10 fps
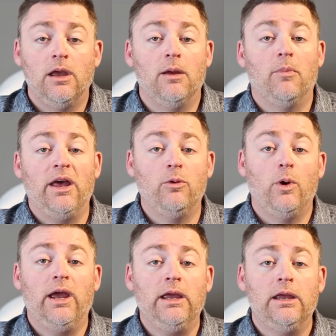And by the
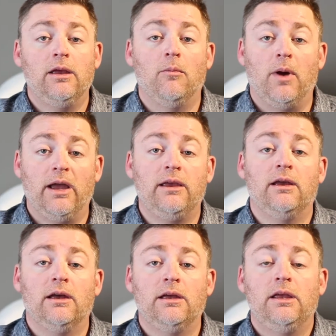way,
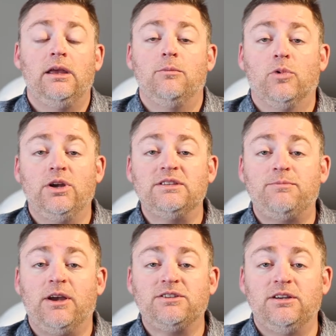my
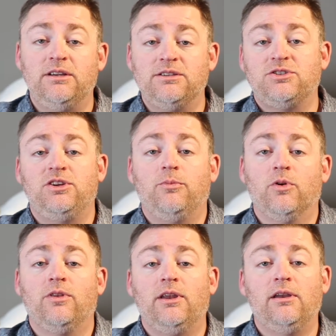pre-inspection is
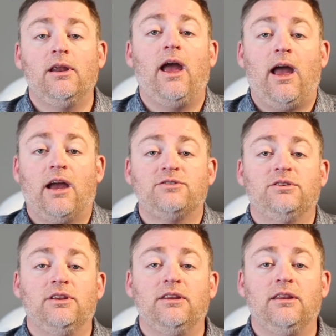cheaper than
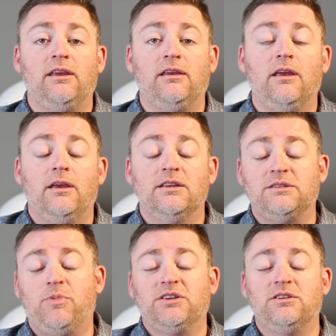actually the
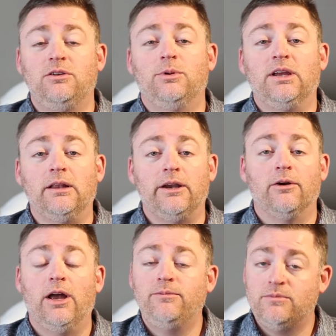inspection you would get
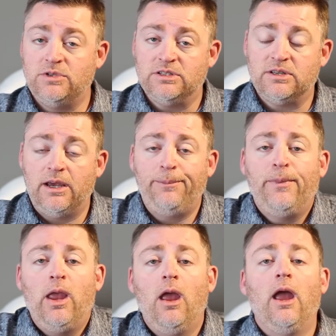later on, just saying.
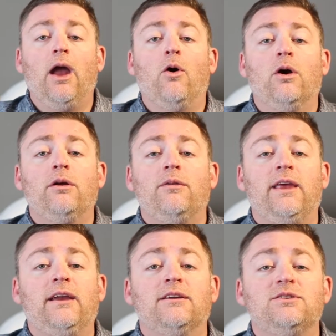Or
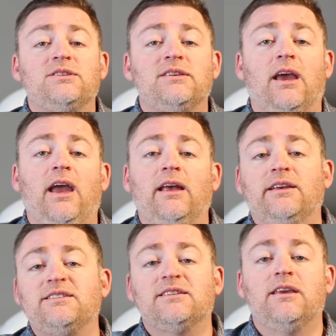they can just say, hey,
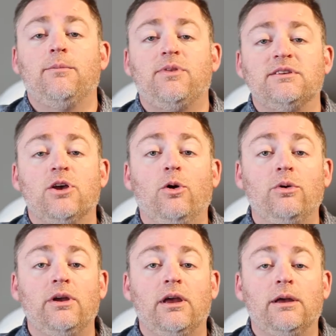let's skip this
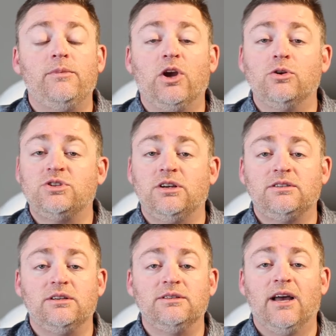whole
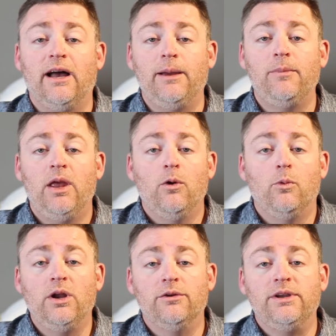negotiation time.
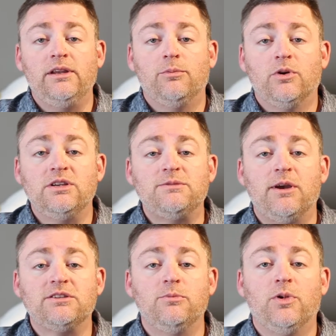We don't need the
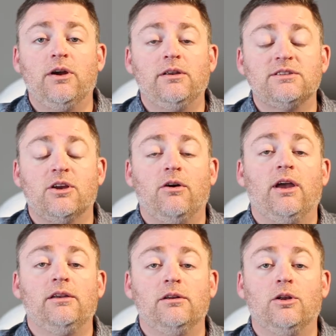pre-inspection period. Let's go
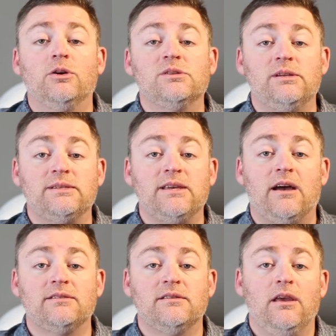ahead and close on this
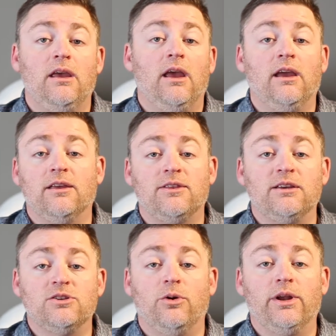house and get
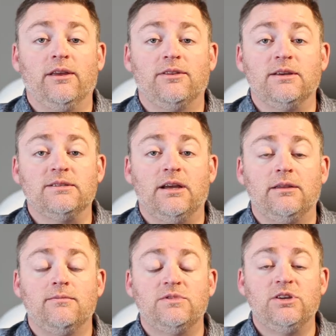things going and get things
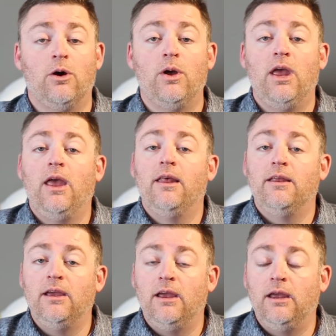done. So
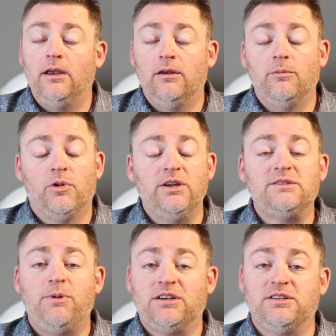
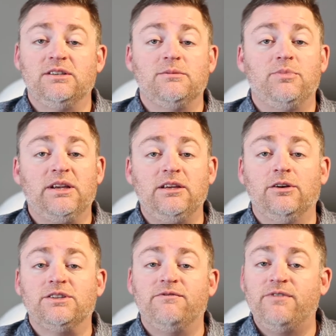pre-inspection is a big
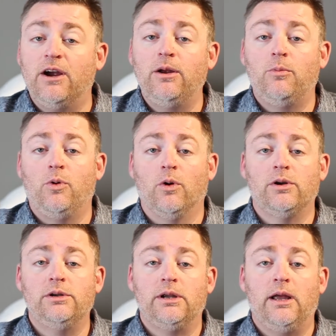deal. It's very
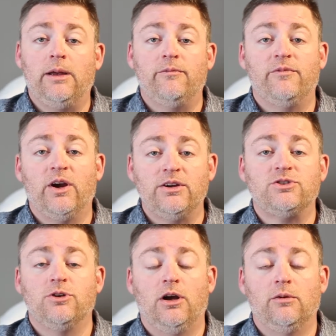important. Very
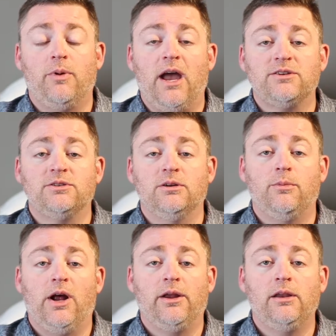strong, passionate
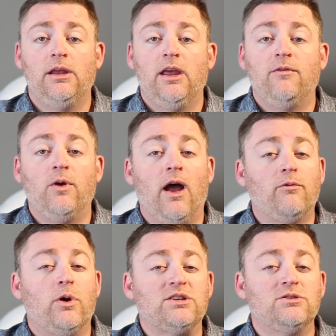about it. If you
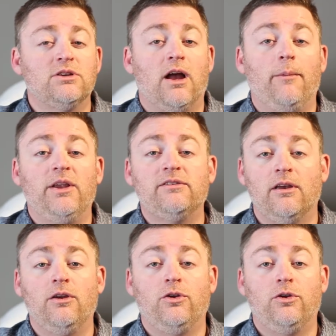have questions or comments,
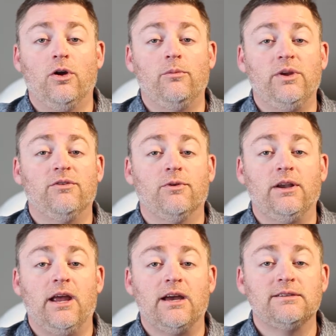don't be
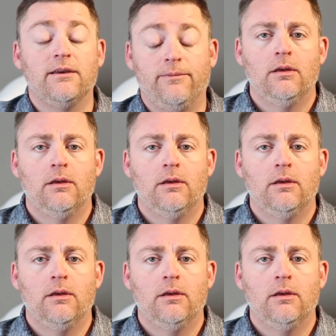afraid to ask.